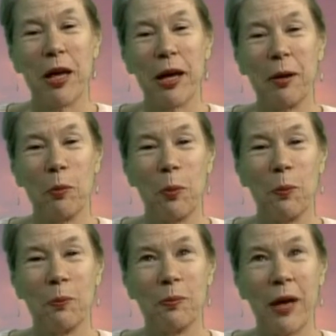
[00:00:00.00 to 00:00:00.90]
that
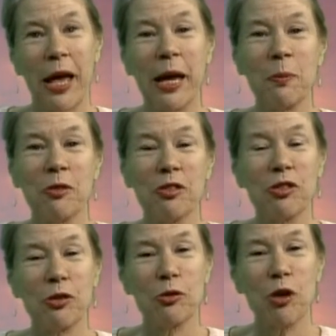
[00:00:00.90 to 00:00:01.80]
aims
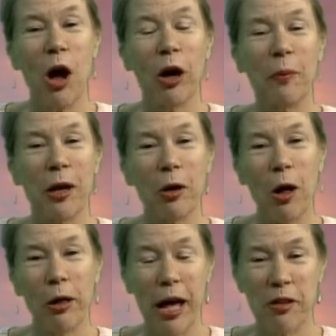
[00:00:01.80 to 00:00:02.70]
to talk about
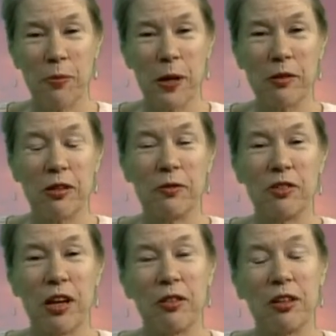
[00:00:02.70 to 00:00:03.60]
all aspects of
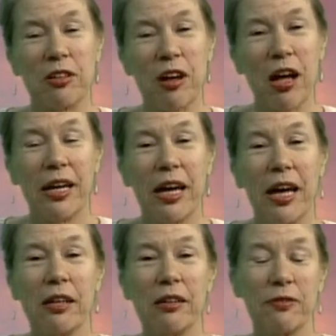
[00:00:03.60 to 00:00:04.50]
death and dying,
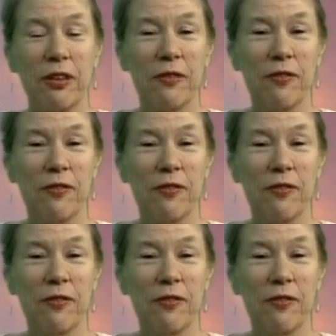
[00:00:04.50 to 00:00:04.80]
end-of-life